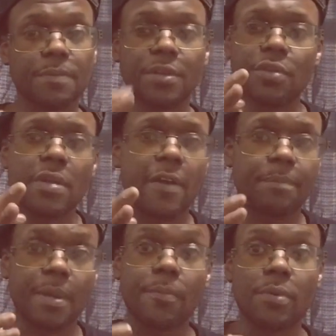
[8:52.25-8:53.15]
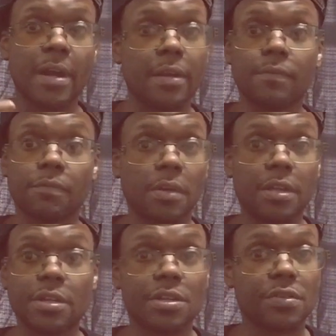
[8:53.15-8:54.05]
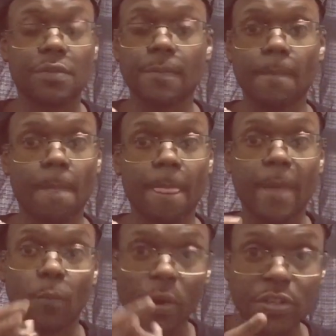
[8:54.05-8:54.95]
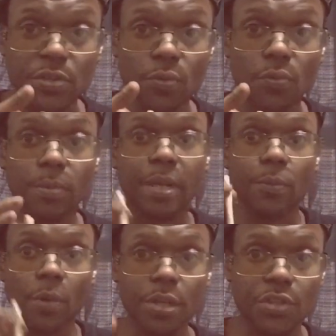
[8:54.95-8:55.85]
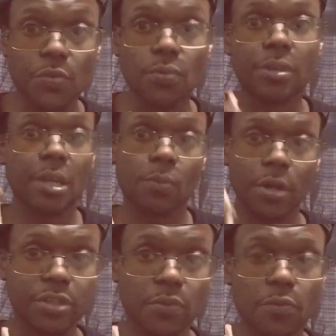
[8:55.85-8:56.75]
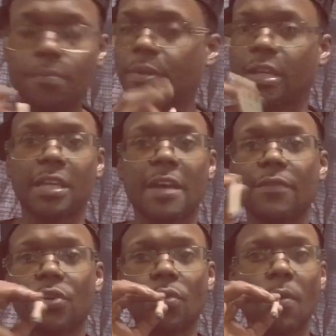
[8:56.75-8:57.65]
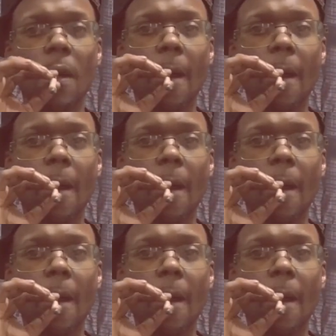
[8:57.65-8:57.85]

But then you have people that really just, they want to, they want to, they want to, but they never do.